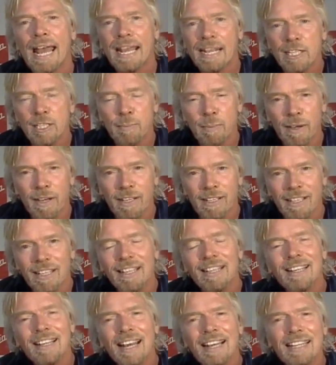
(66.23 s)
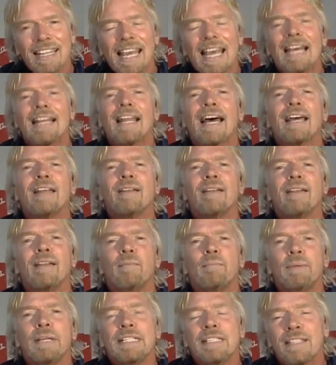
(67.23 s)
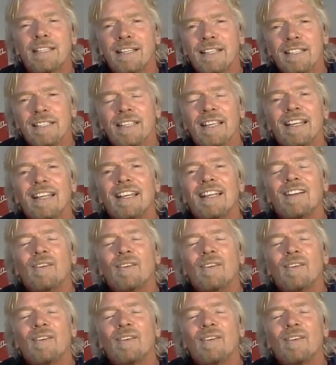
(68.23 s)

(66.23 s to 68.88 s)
expert at the airline business.